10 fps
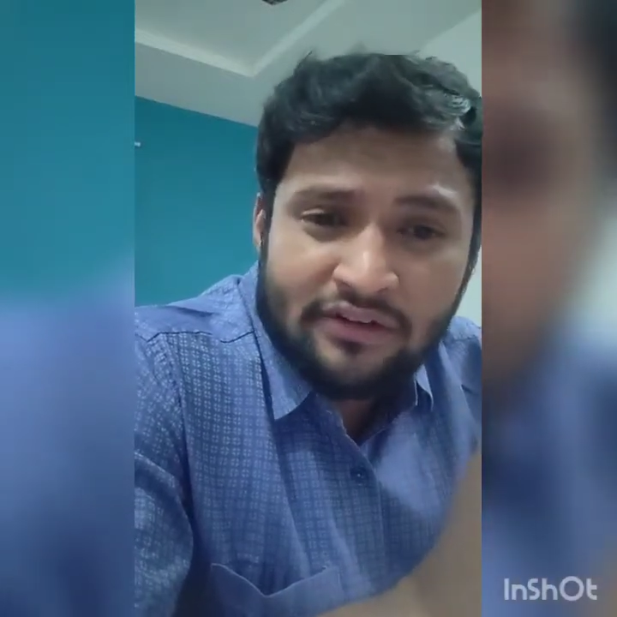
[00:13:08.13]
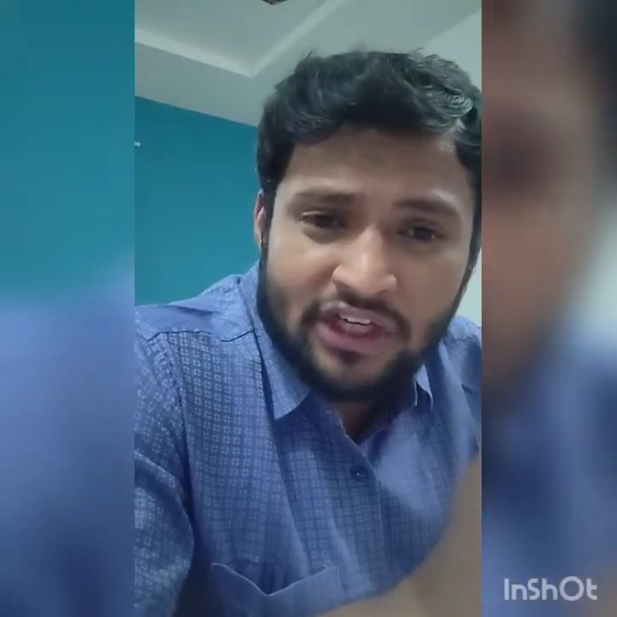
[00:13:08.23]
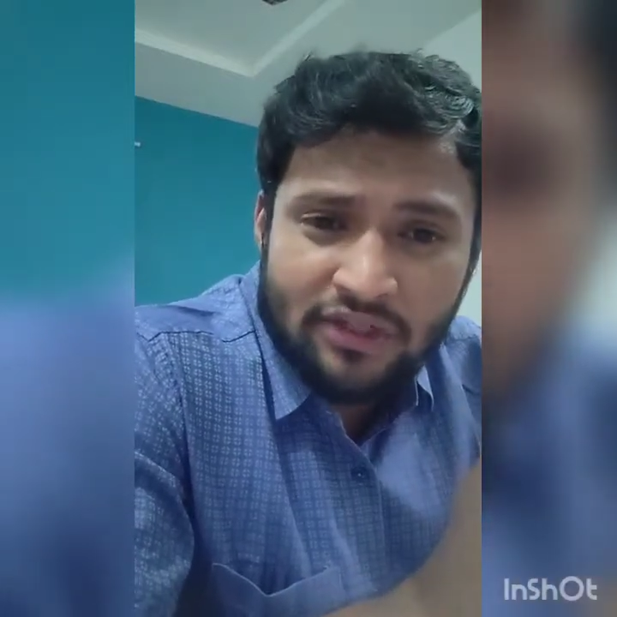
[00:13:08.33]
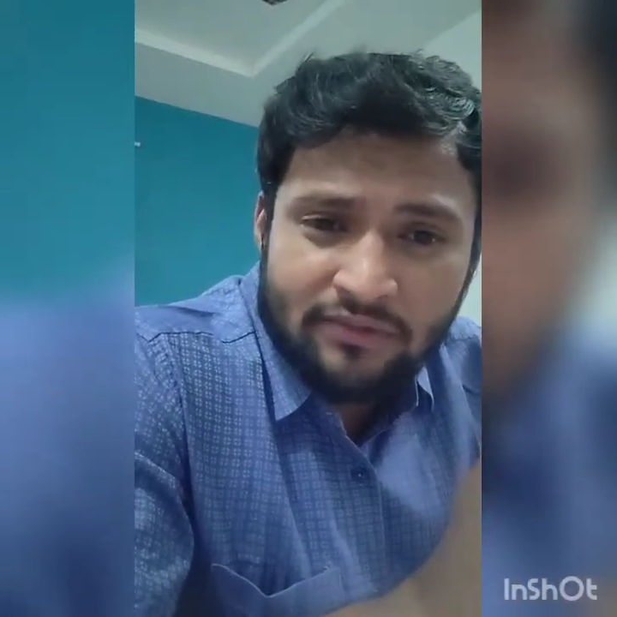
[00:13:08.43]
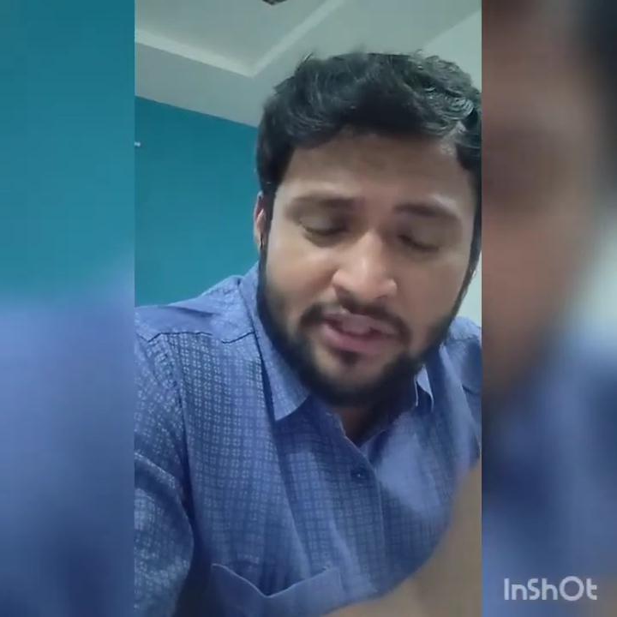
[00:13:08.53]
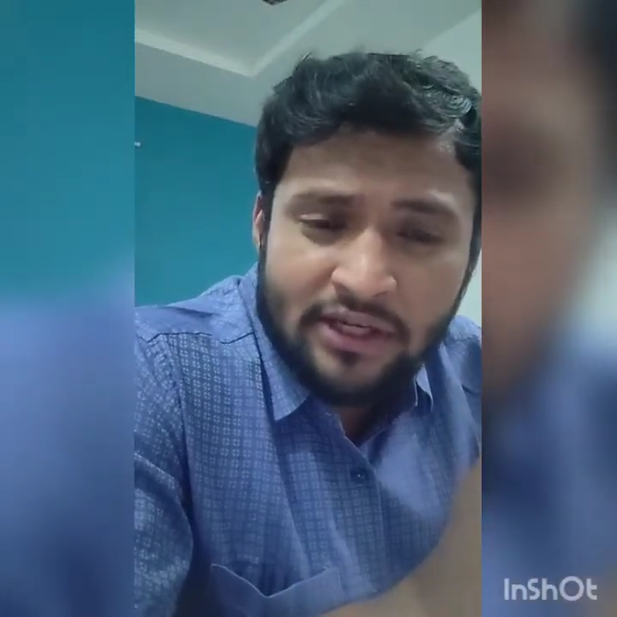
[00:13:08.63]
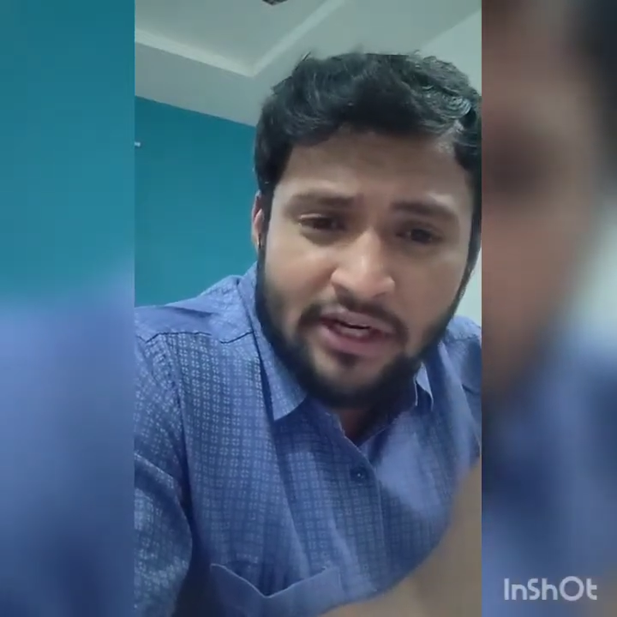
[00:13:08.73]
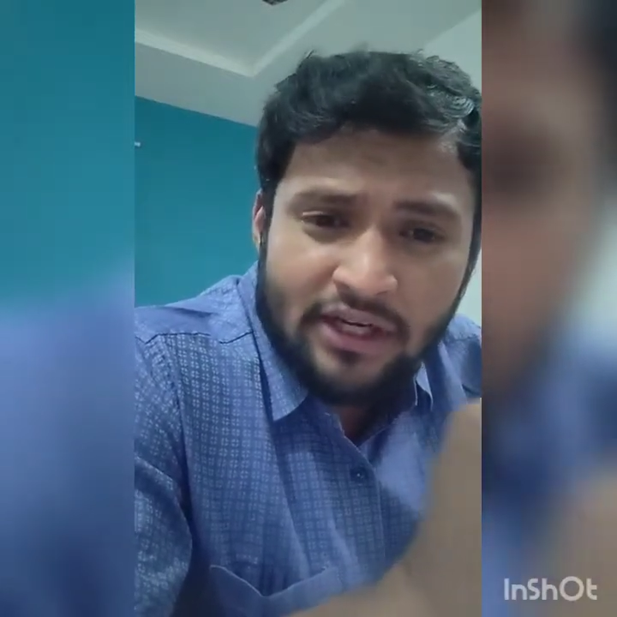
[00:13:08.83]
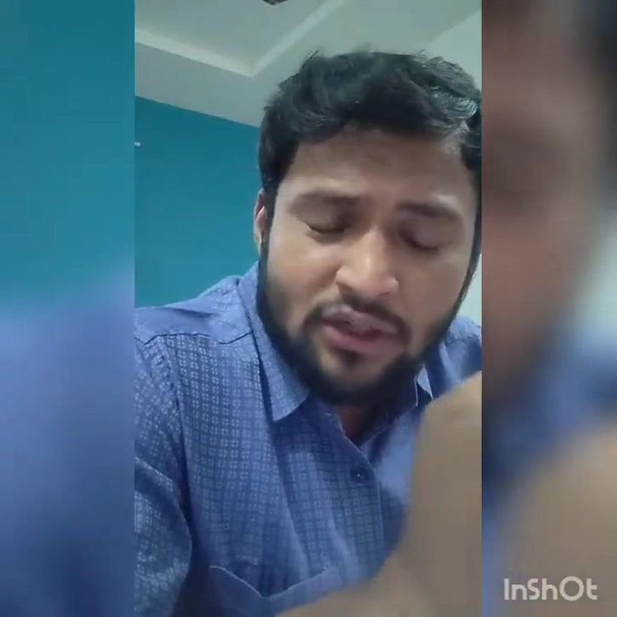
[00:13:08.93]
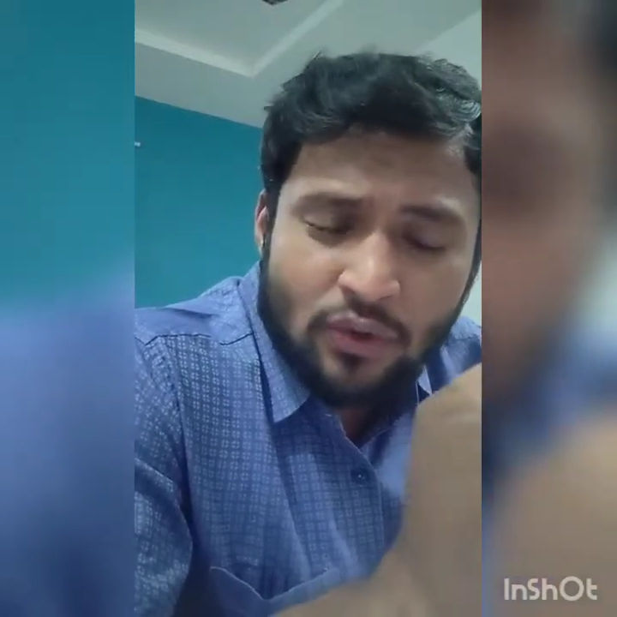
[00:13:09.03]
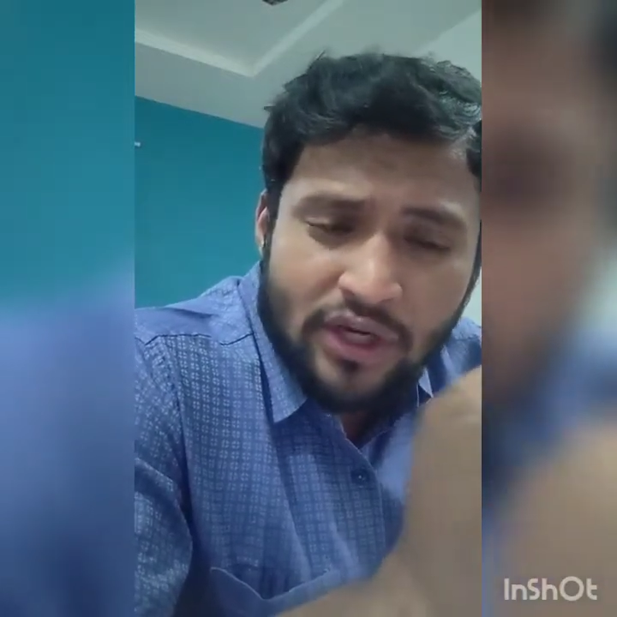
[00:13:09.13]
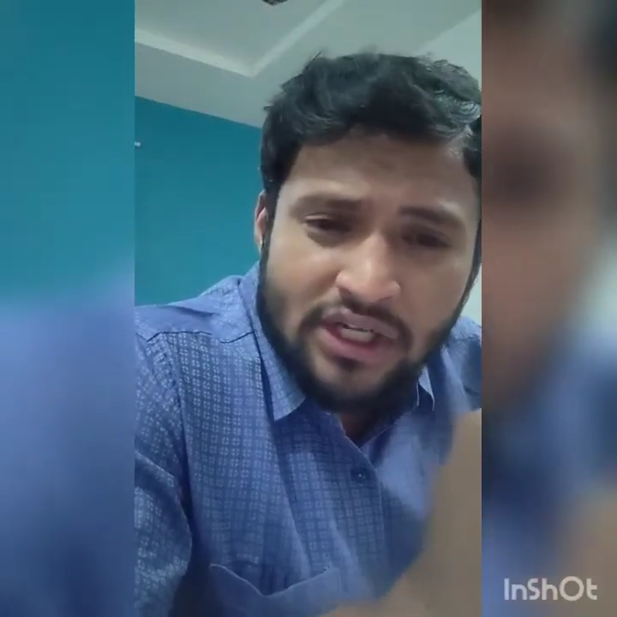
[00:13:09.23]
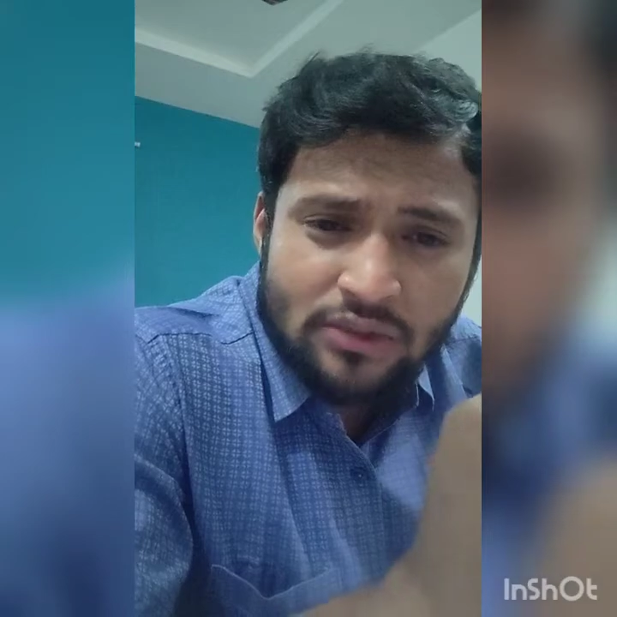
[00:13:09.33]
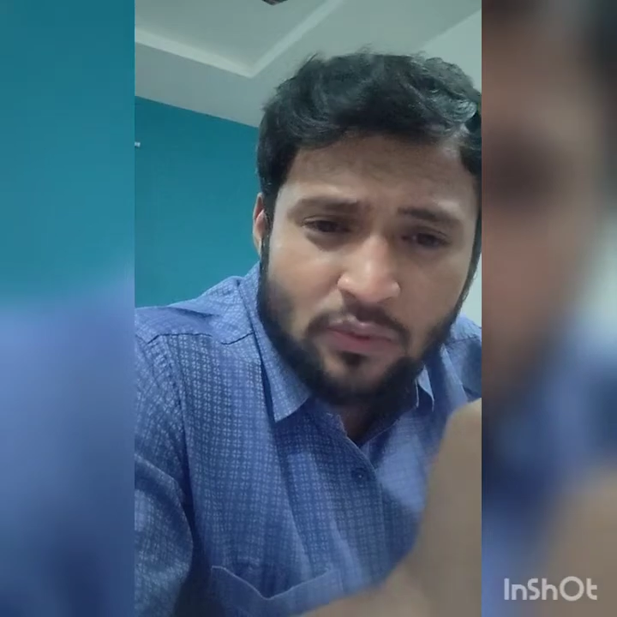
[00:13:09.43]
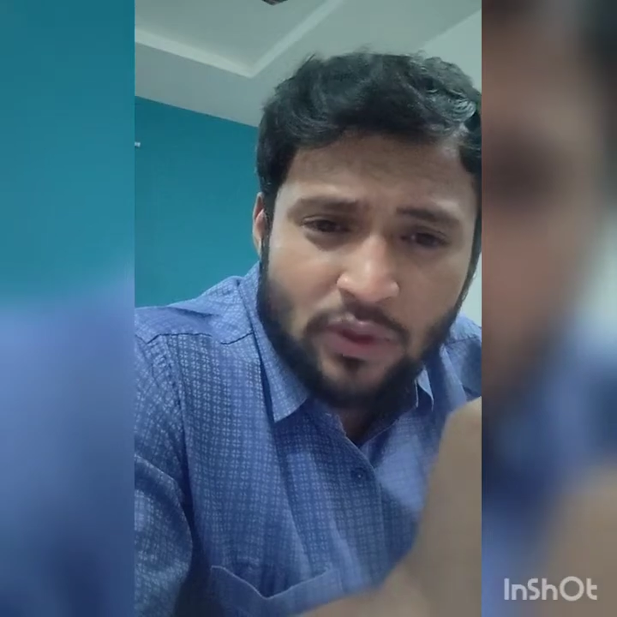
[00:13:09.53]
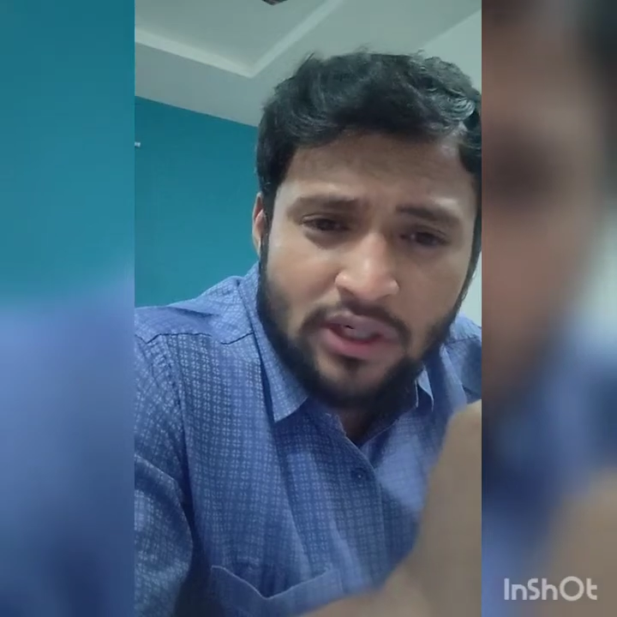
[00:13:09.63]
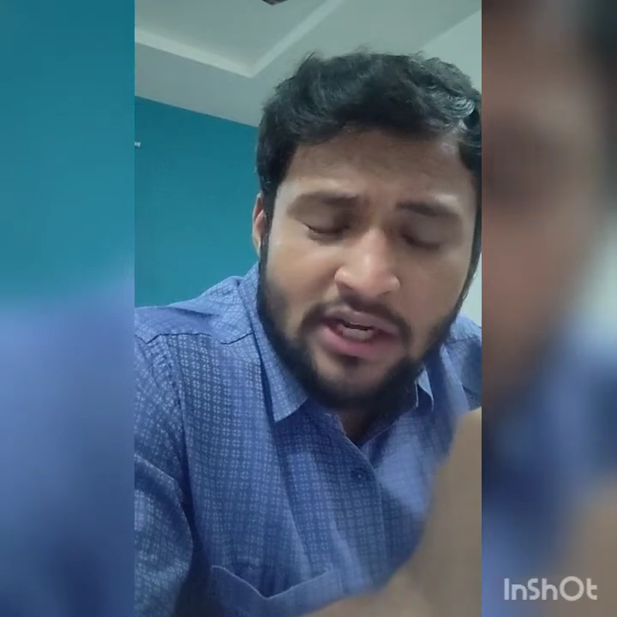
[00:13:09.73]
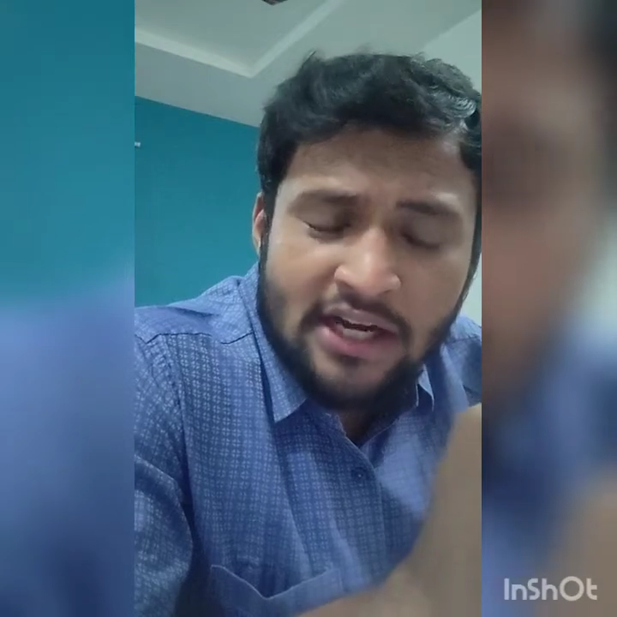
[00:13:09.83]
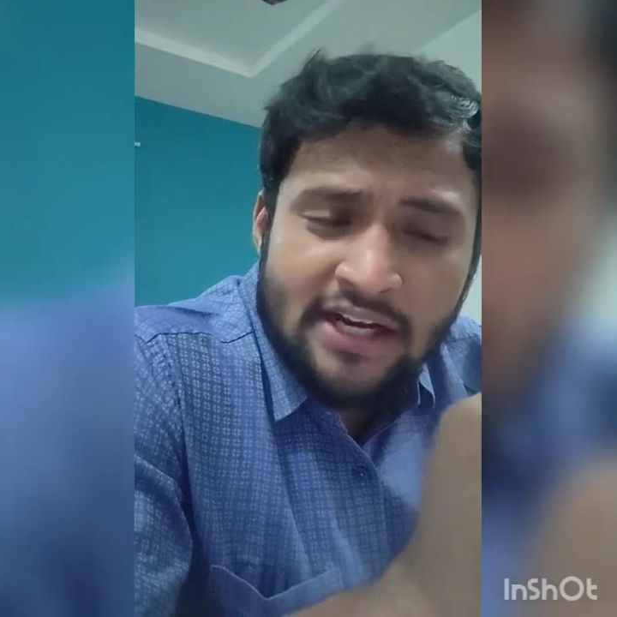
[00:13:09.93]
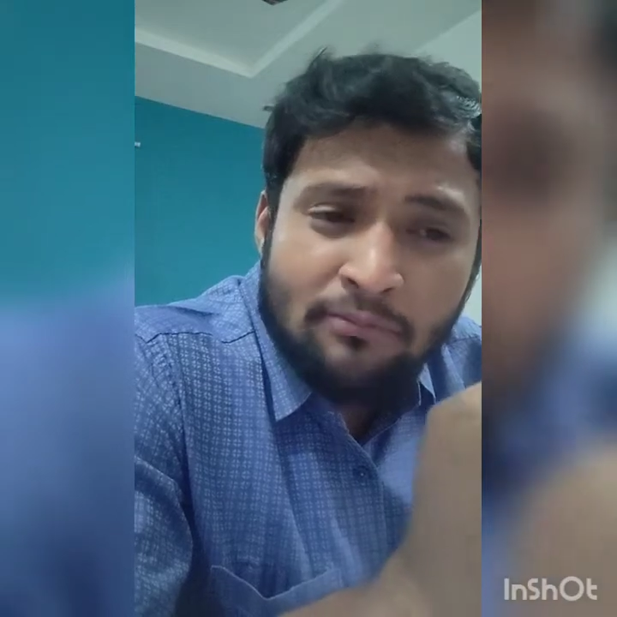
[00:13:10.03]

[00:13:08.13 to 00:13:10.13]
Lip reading: relevant in today's world